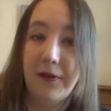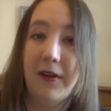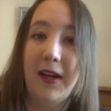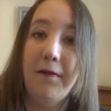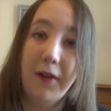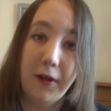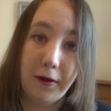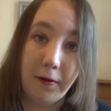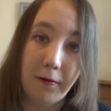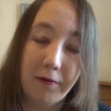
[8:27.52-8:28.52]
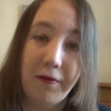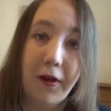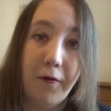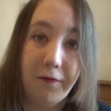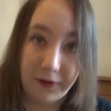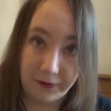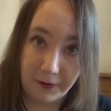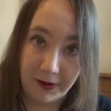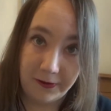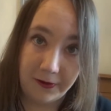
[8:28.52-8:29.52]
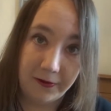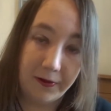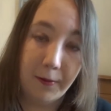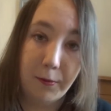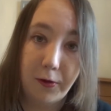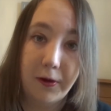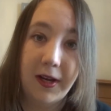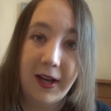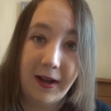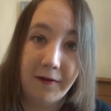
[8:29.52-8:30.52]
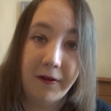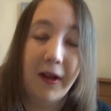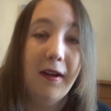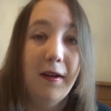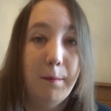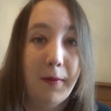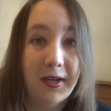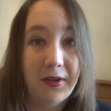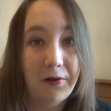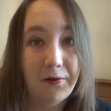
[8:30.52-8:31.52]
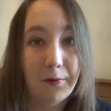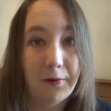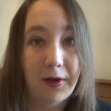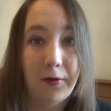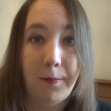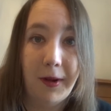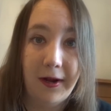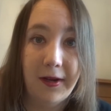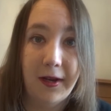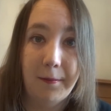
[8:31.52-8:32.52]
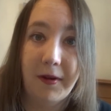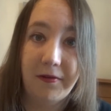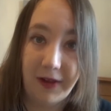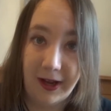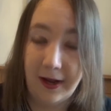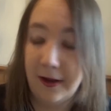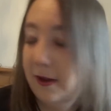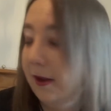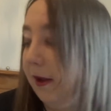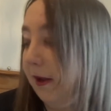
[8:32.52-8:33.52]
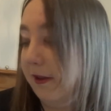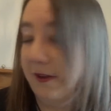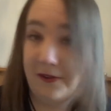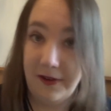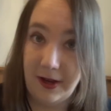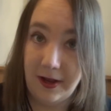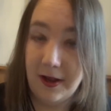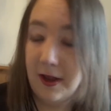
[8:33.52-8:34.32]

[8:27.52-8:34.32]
even though for obvious reasons I'm not going to have my usual little party at my flat this year,